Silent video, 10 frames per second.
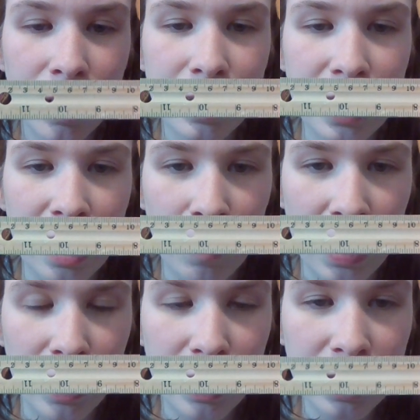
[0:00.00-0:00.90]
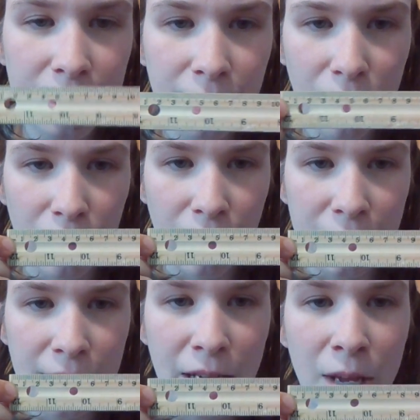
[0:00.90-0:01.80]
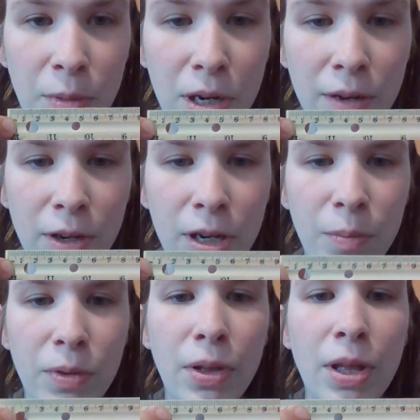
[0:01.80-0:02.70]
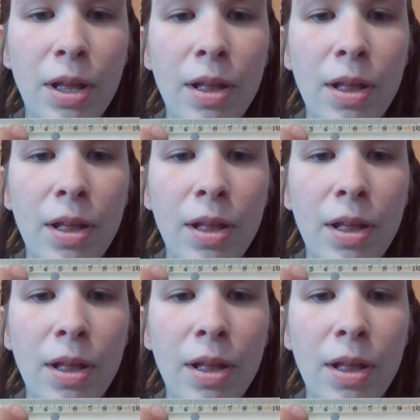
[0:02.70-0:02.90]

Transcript: centimeters across the diameter of your nipple,